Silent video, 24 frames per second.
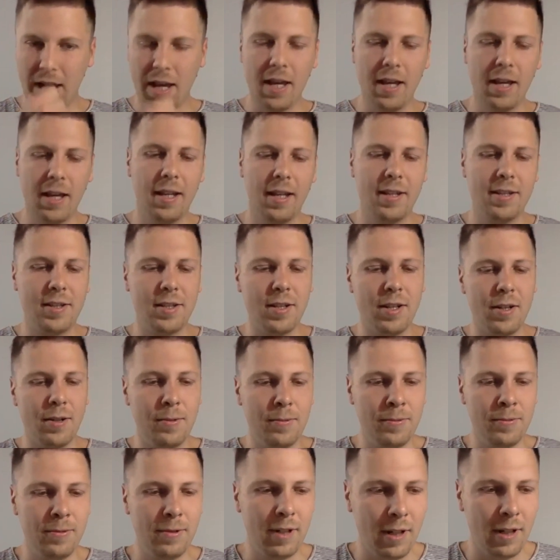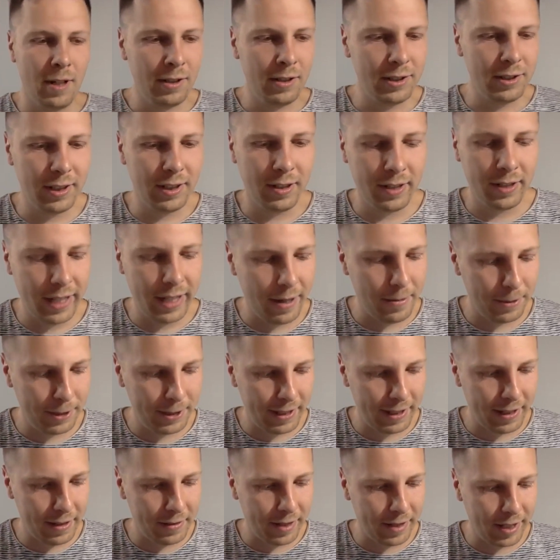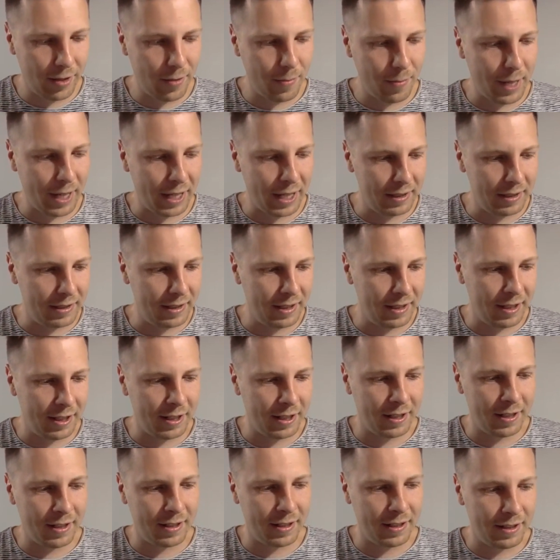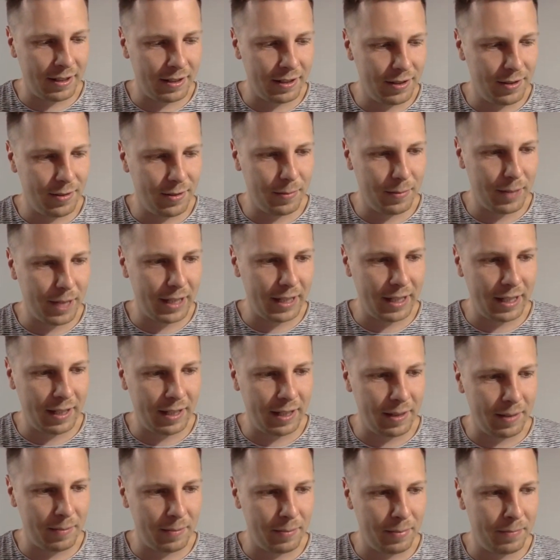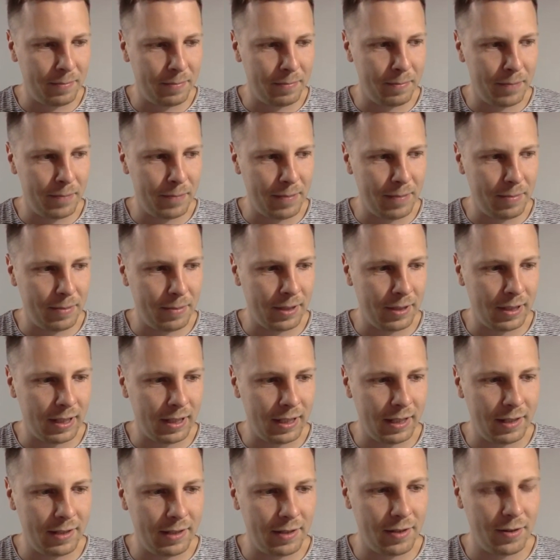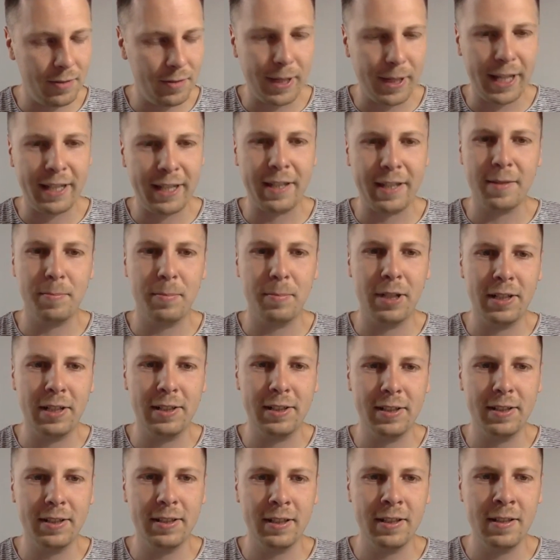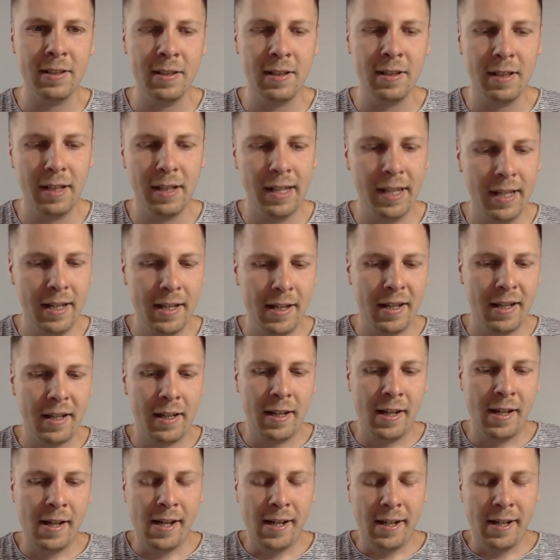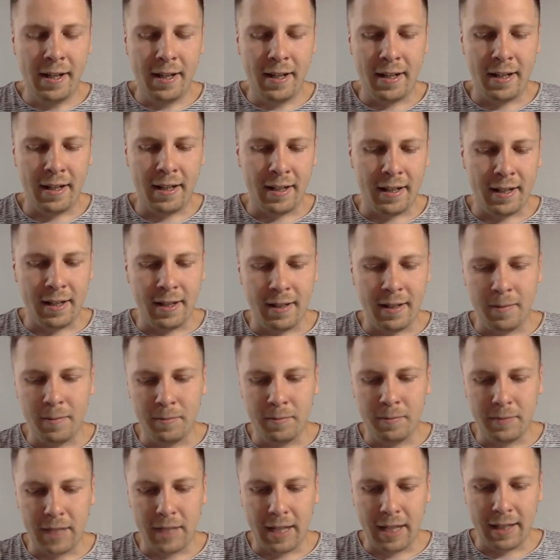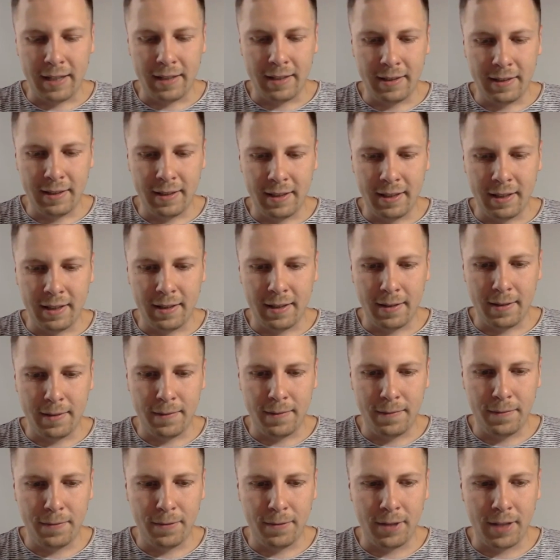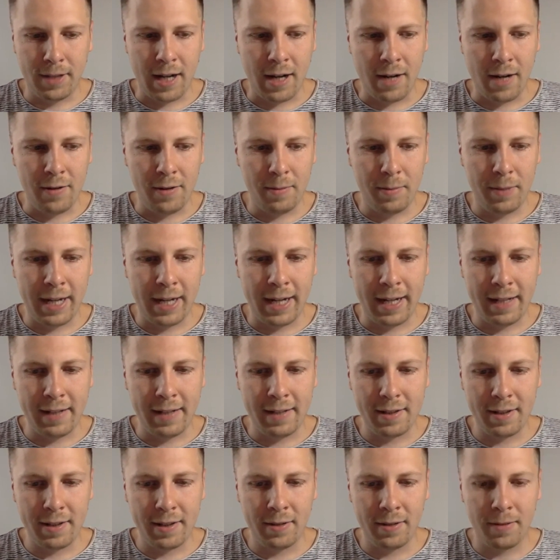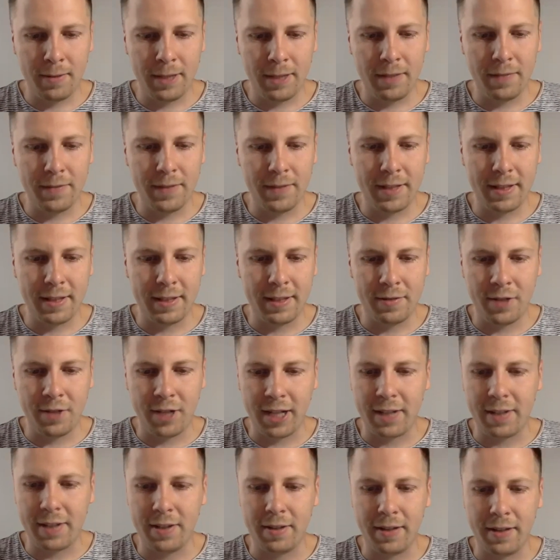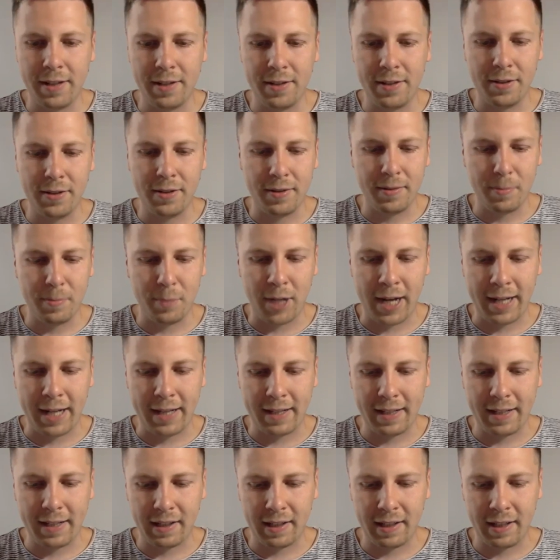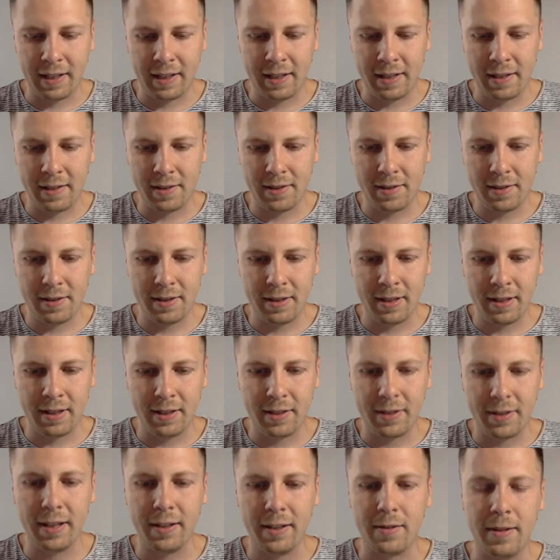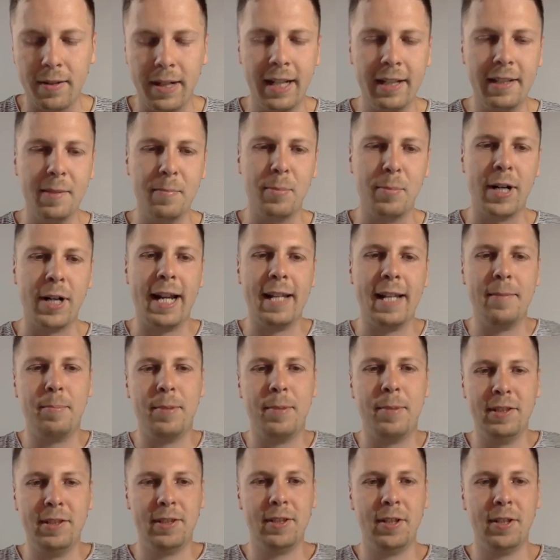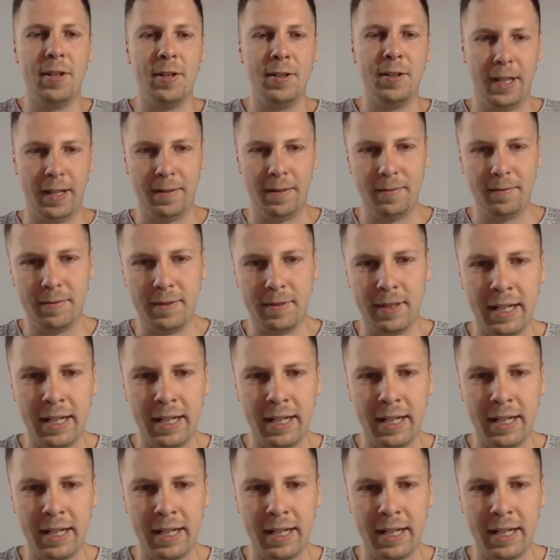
So also, yeah, what I recommend to many people is to make it personal. And for our brand, so one of the tricks you can do in branding is you can create a brand persona, right?